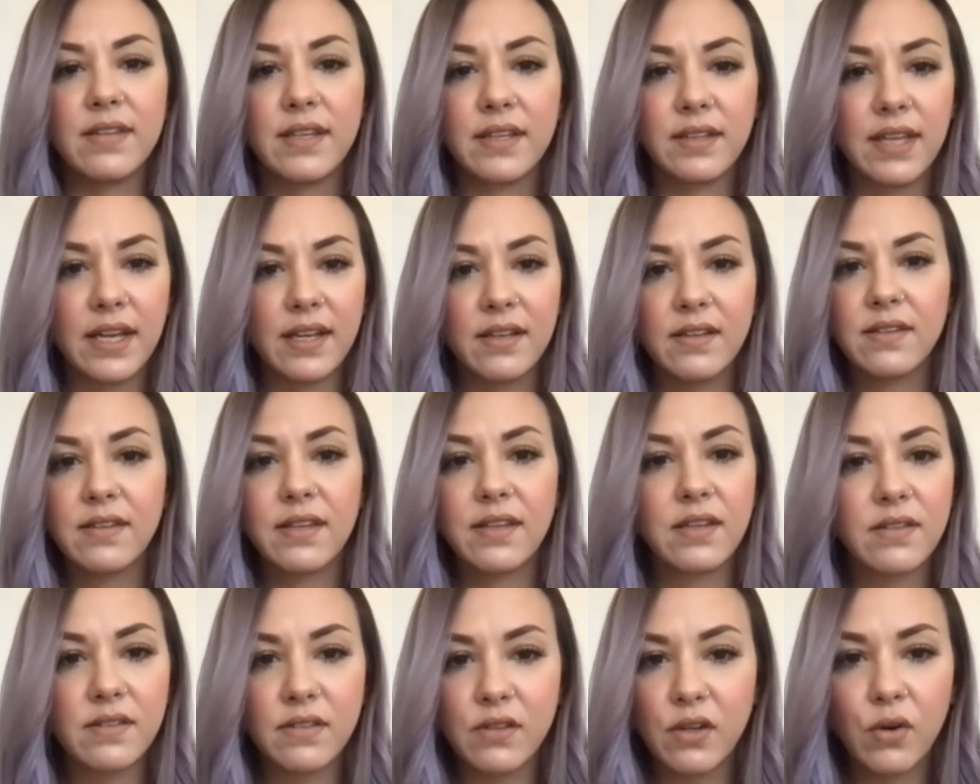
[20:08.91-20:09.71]
Like that's
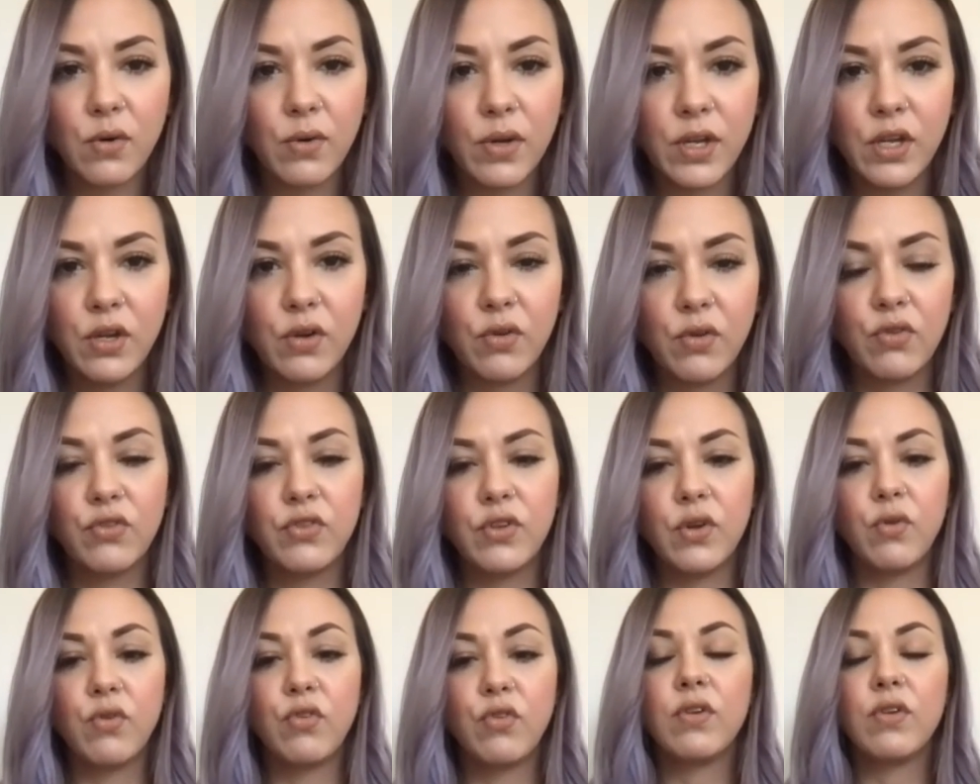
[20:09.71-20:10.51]
like so huge.
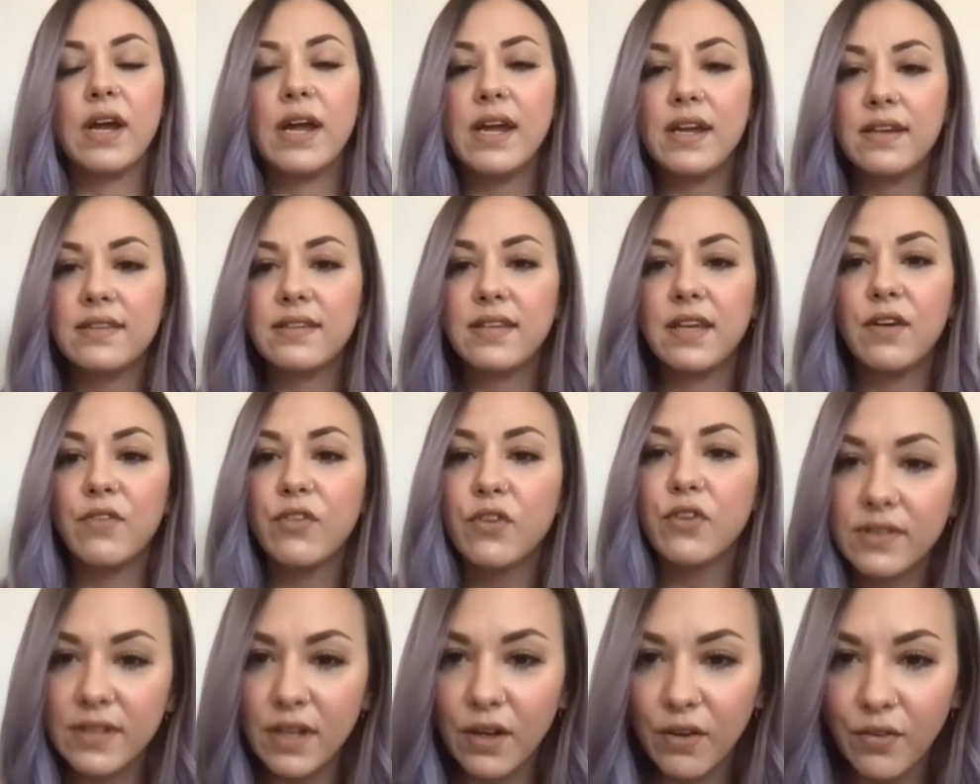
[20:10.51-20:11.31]
So grace, give
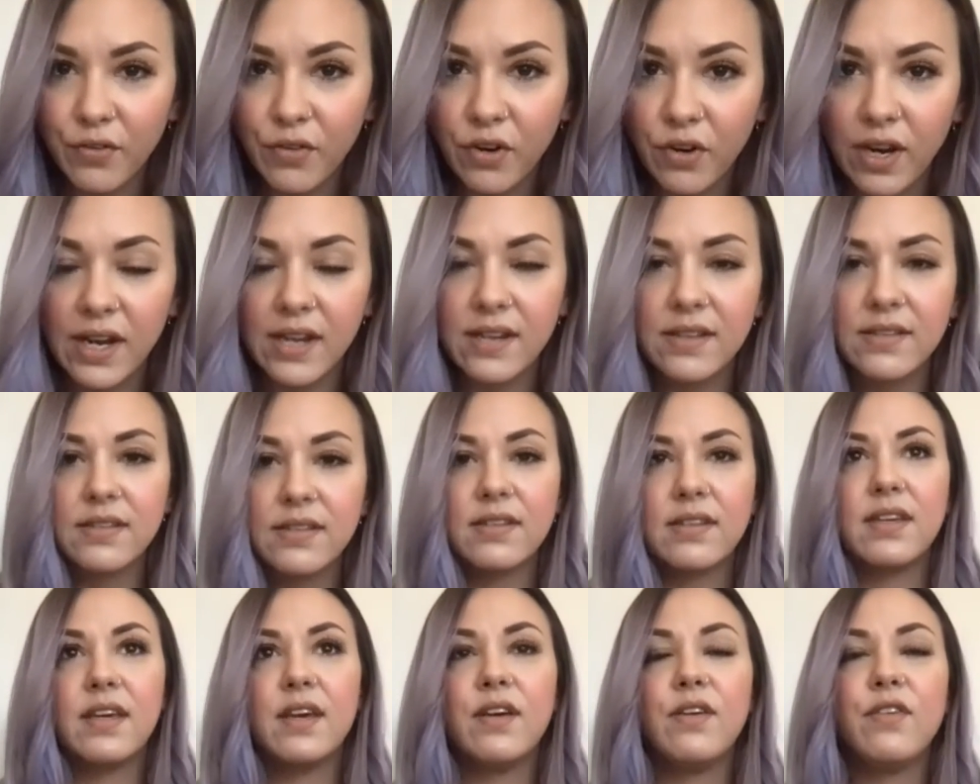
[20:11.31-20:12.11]
yourself grace,
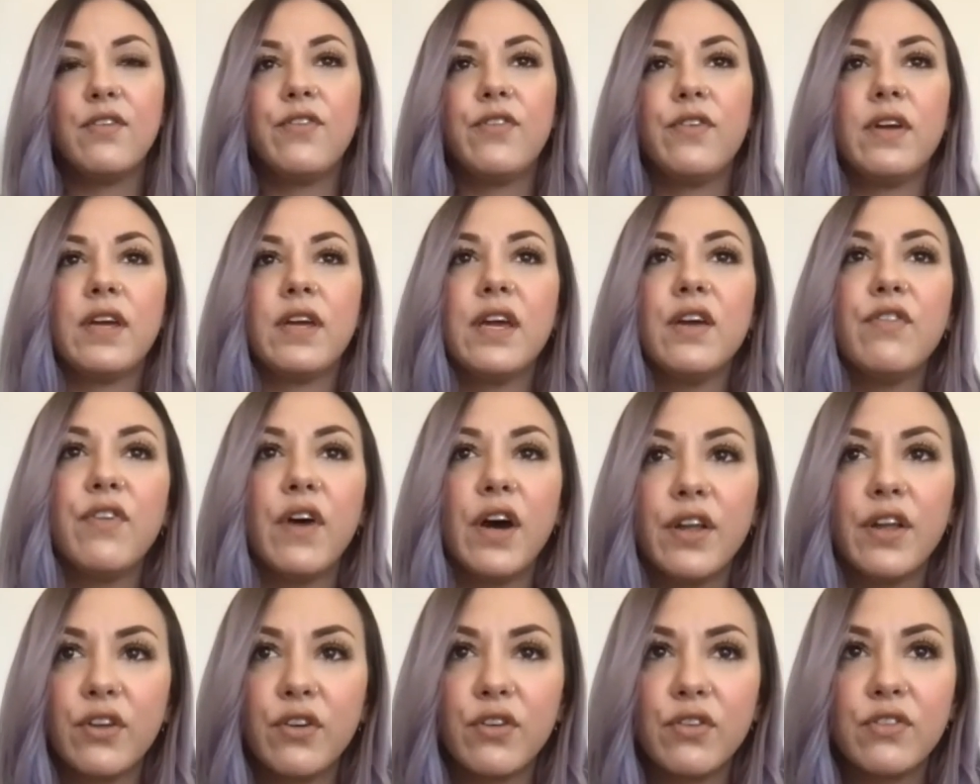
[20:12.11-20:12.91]
give
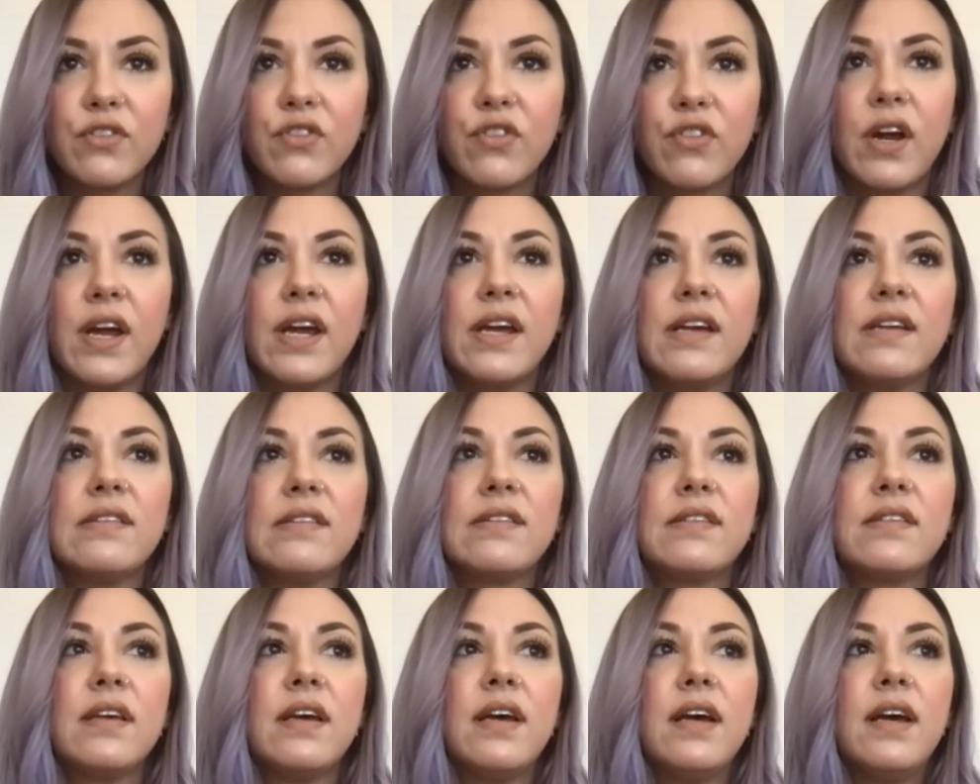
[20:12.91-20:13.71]
others
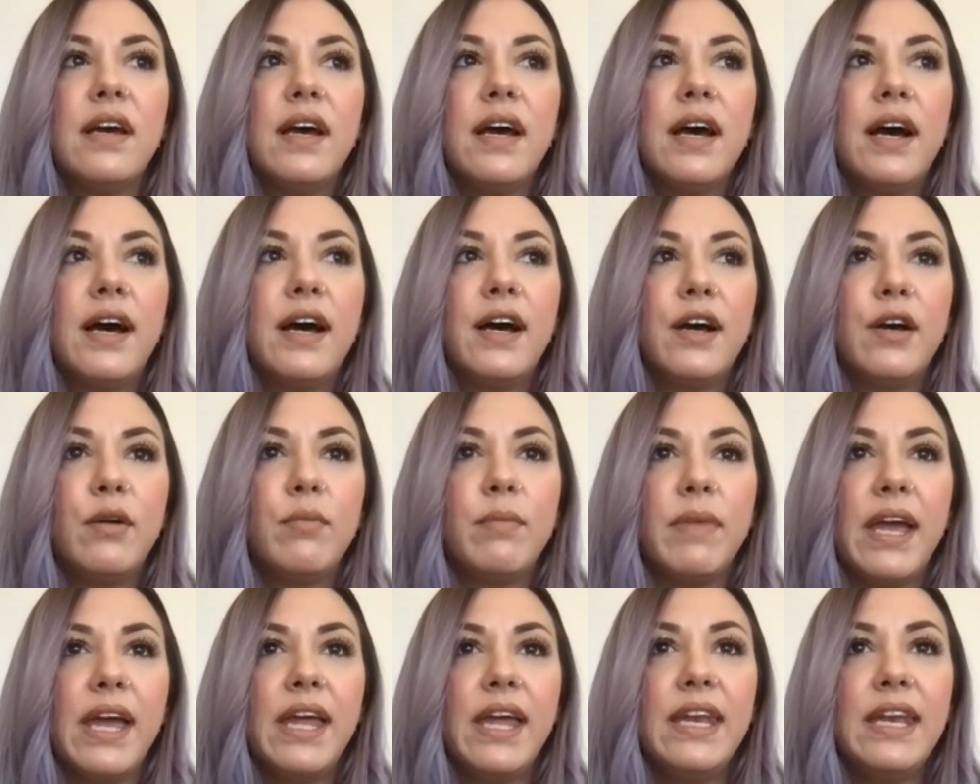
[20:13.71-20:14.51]
grace,
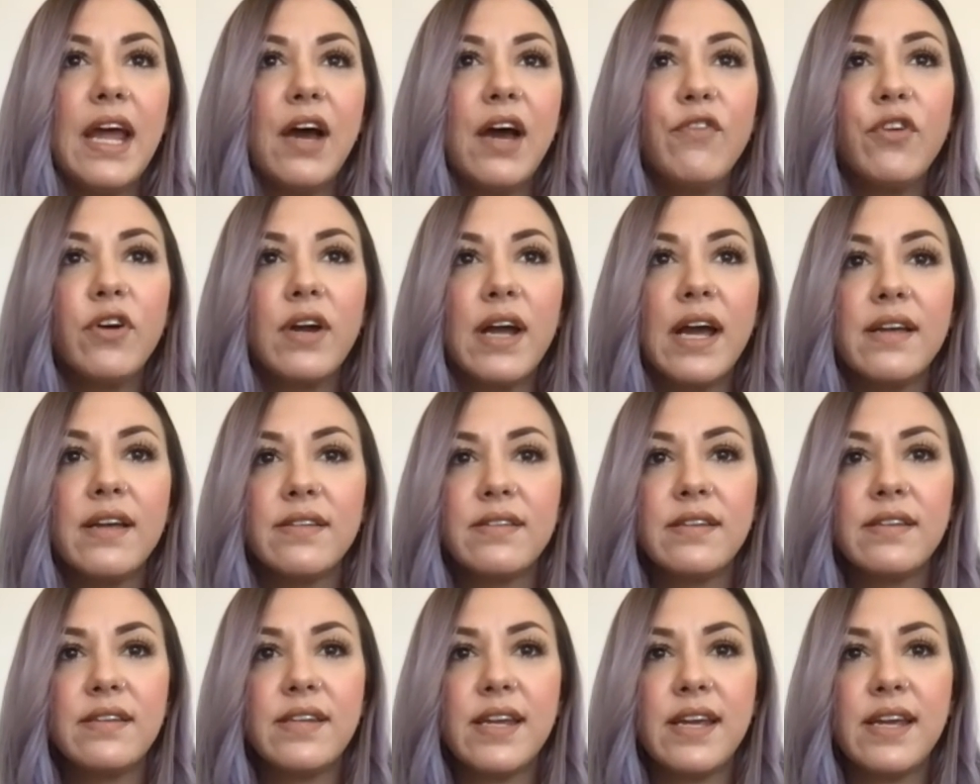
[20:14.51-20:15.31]
and never
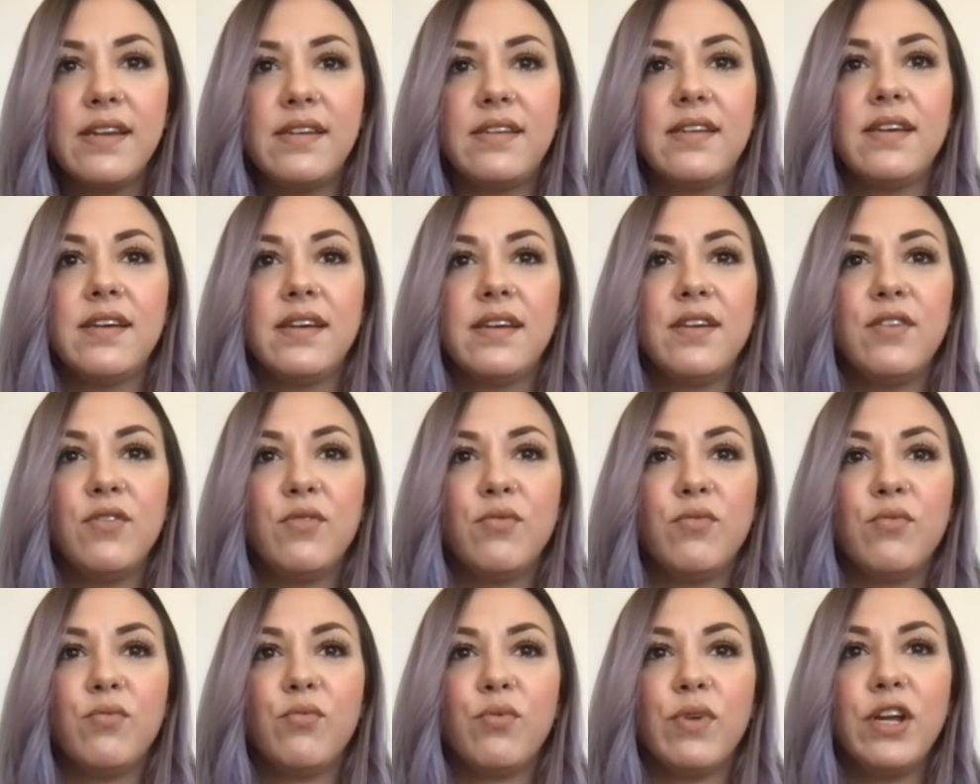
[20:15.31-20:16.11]
hesitate to
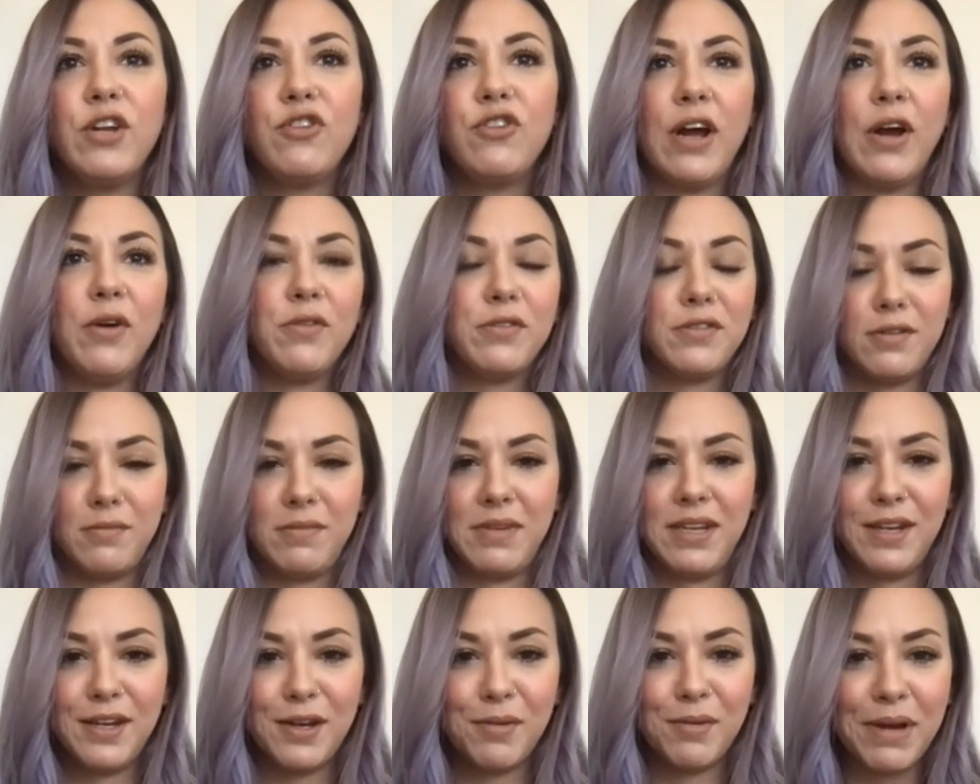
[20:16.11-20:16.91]
reach out to
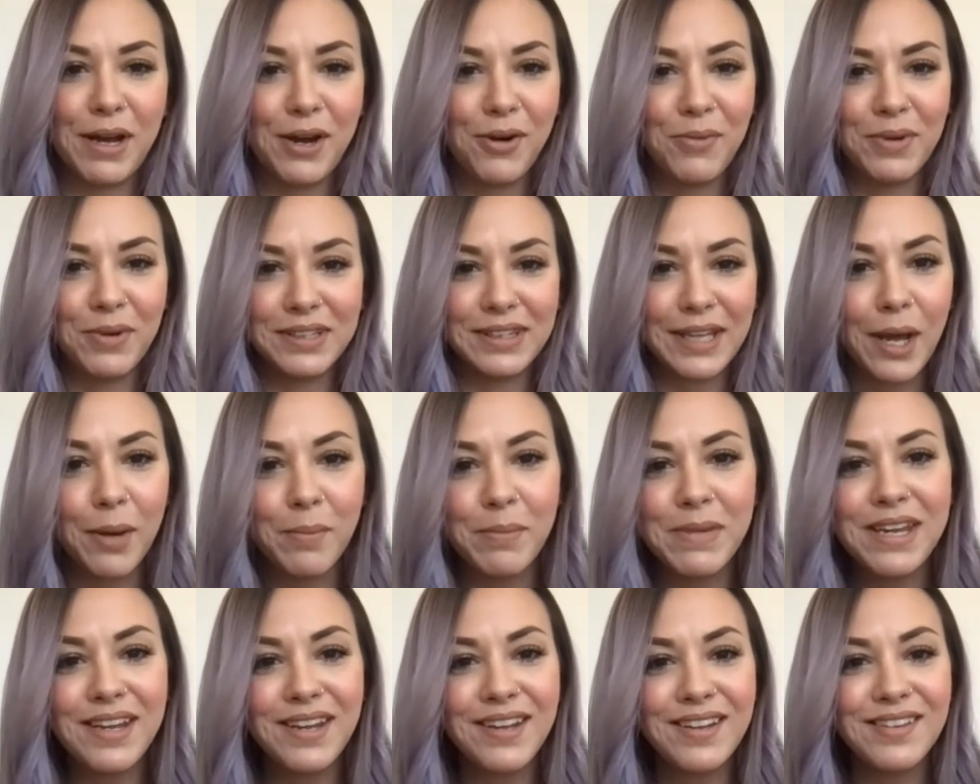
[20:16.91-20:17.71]
me about what that
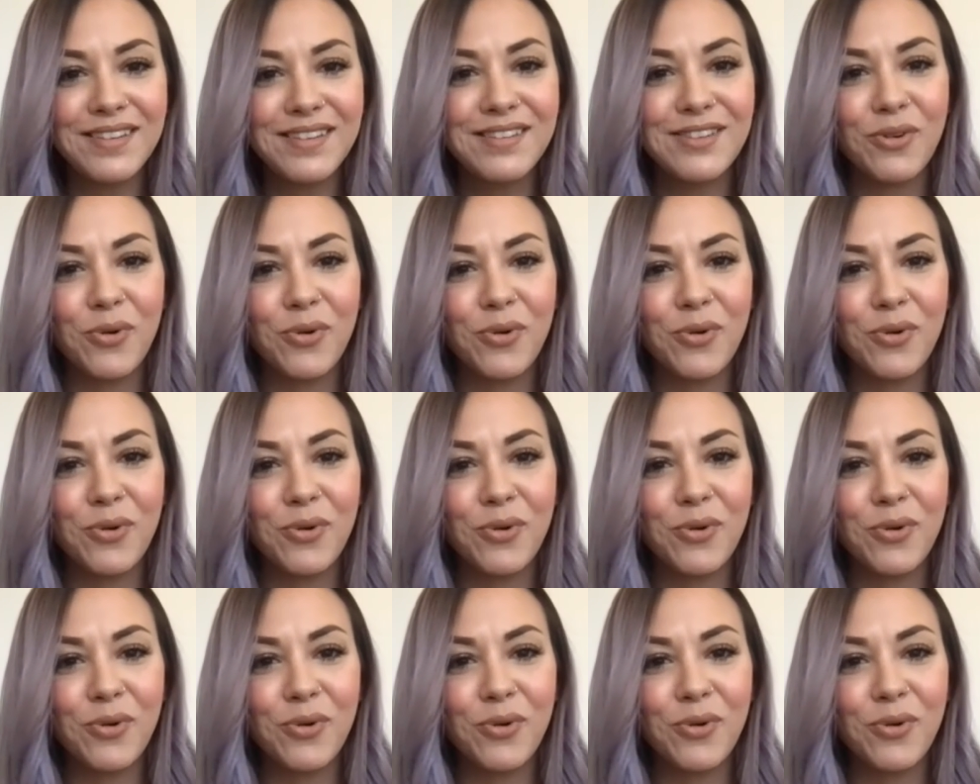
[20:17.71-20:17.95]
means.